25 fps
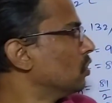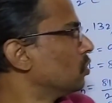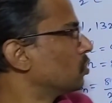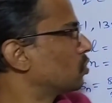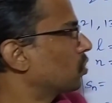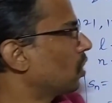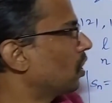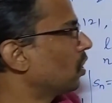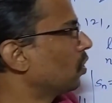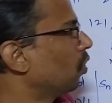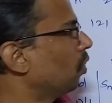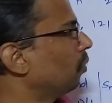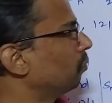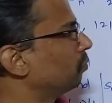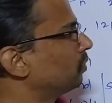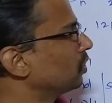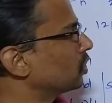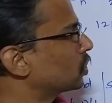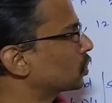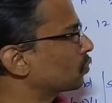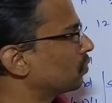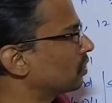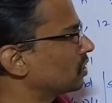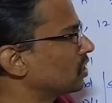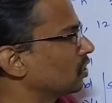So I hope
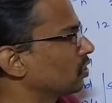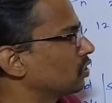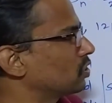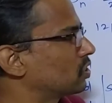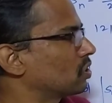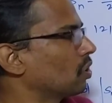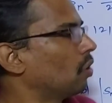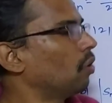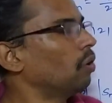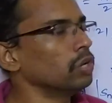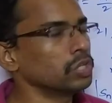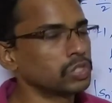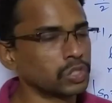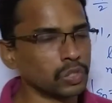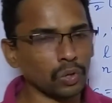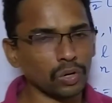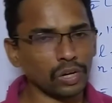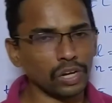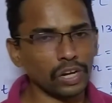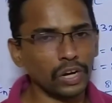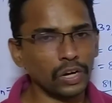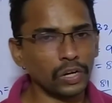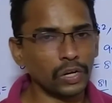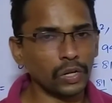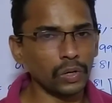this question is
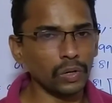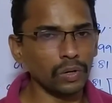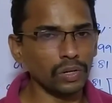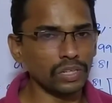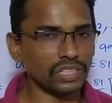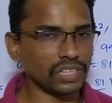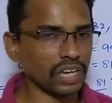also clear to you.